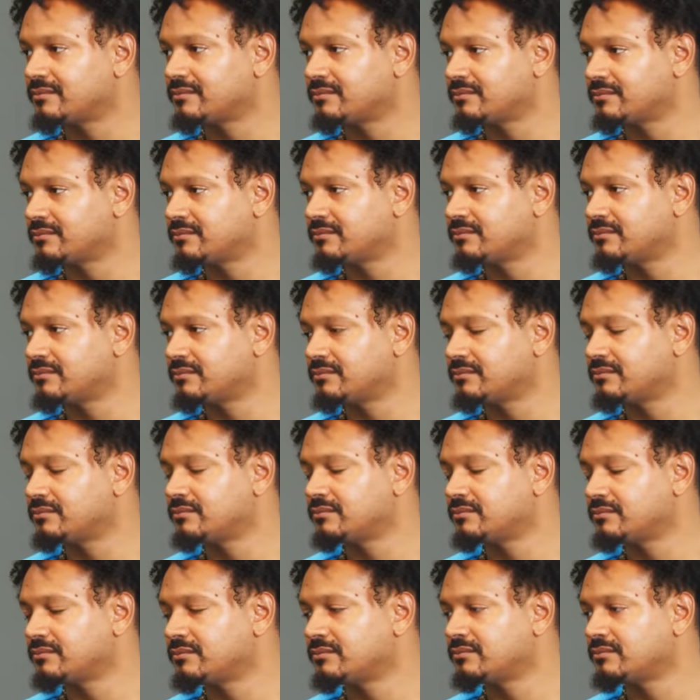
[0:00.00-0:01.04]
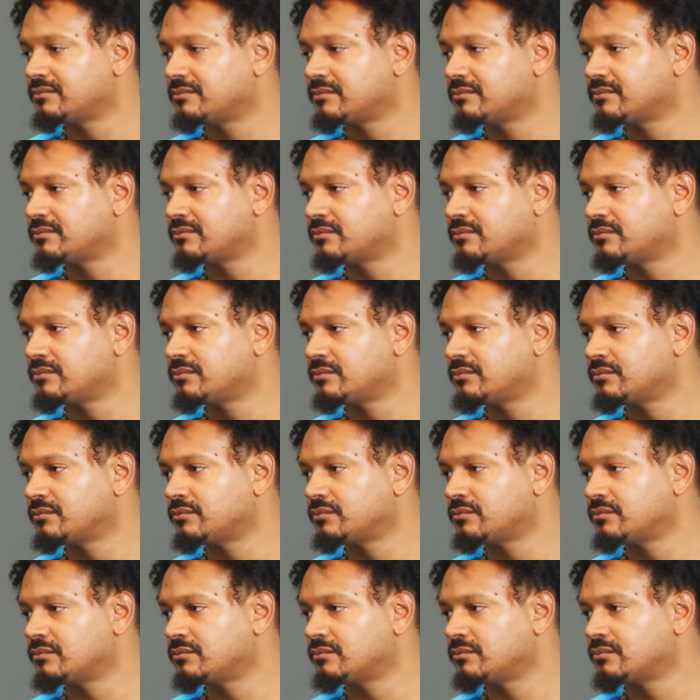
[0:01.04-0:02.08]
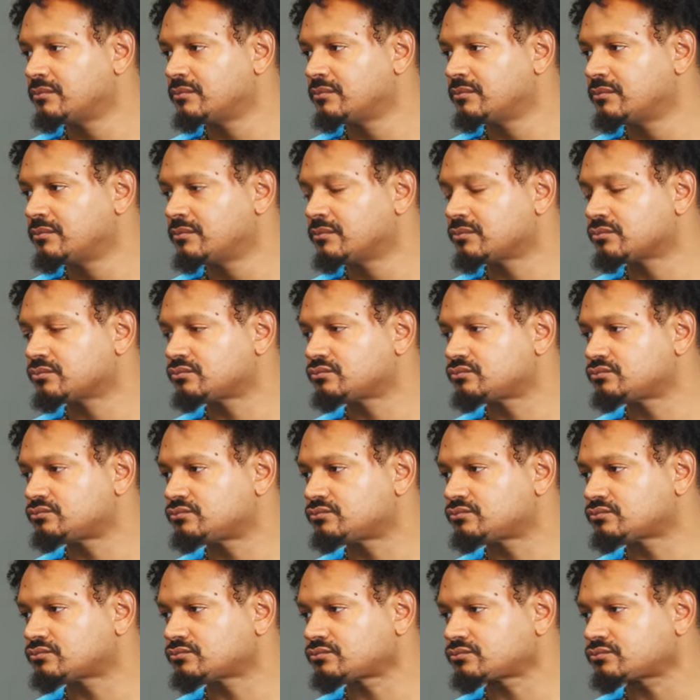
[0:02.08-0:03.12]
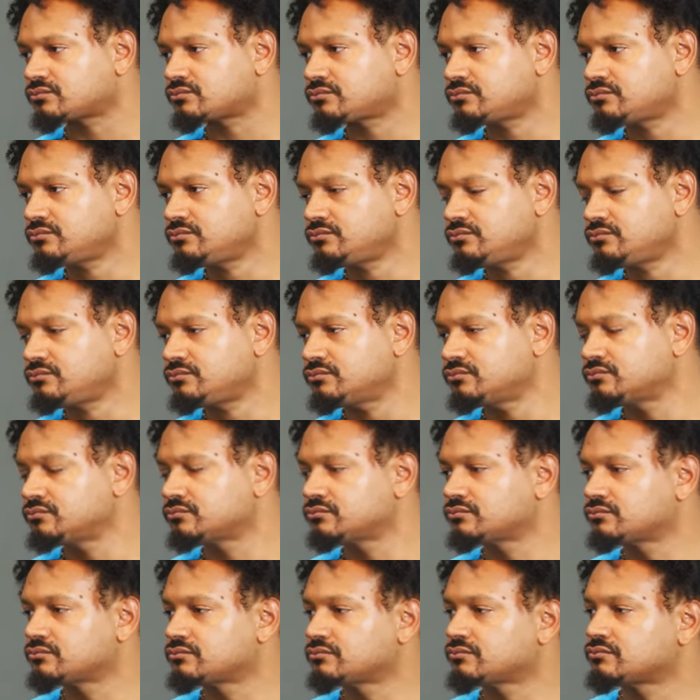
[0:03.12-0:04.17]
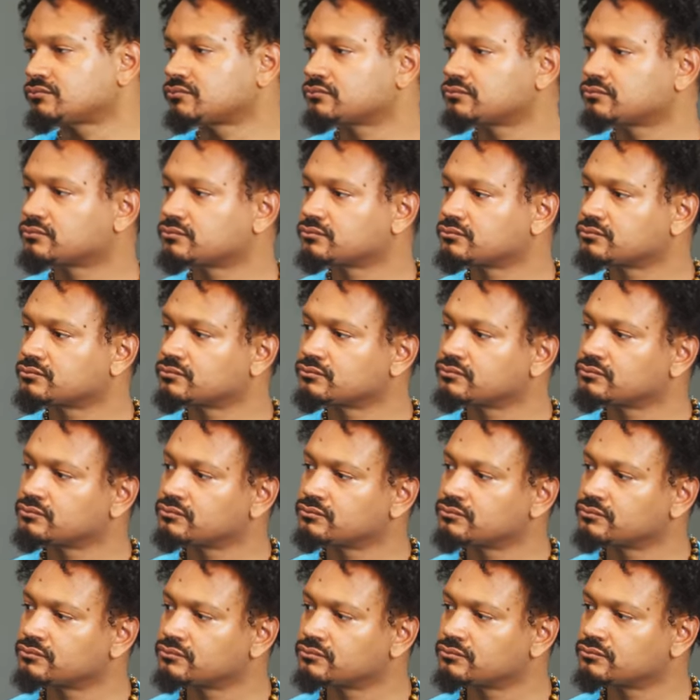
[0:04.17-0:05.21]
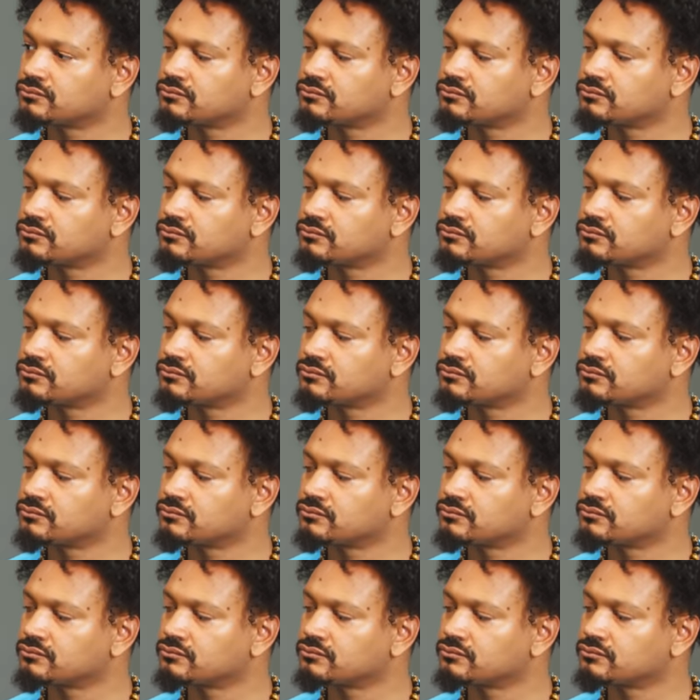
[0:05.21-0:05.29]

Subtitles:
The person shown says nothing.